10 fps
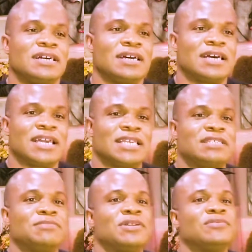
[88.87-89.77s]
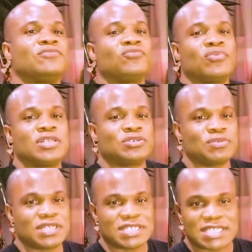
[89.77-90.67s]
X-Men
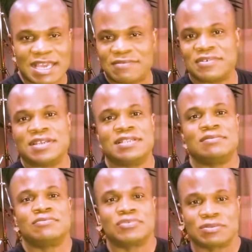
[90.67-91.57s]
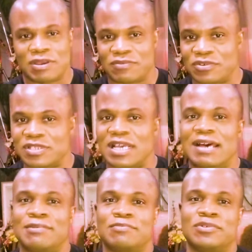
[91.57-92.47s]
127 was my first
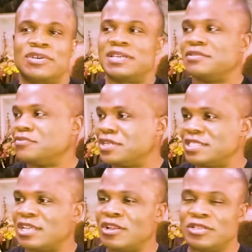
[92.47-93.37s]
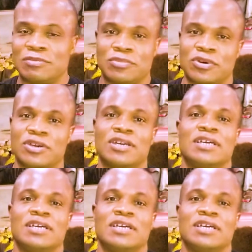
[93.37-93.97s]
comic book, and a Red Sonja book.